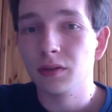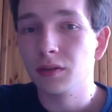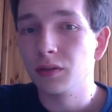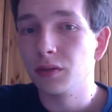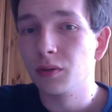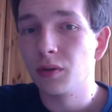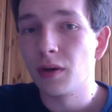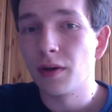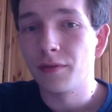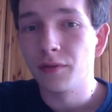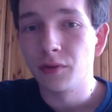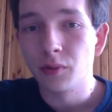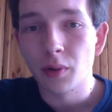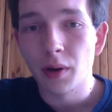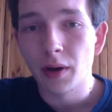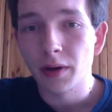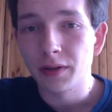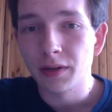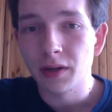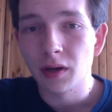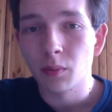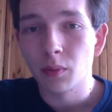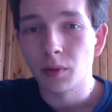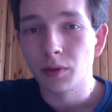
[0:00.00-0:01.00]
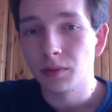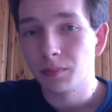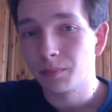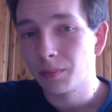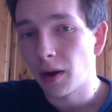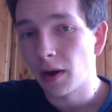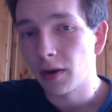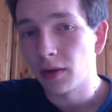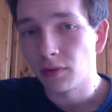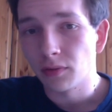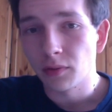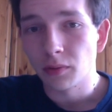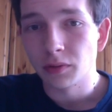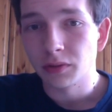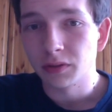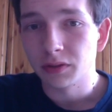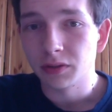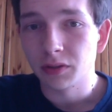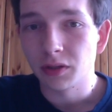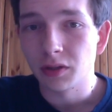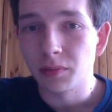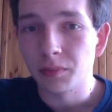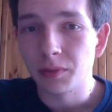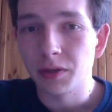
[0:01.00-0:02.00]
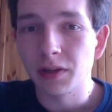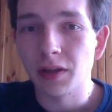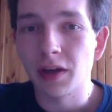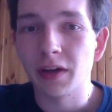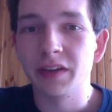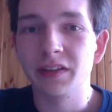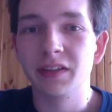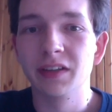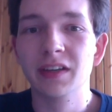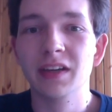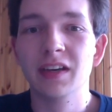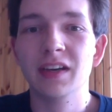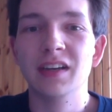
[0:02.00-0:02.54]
you have no idea what body throws is going to be like.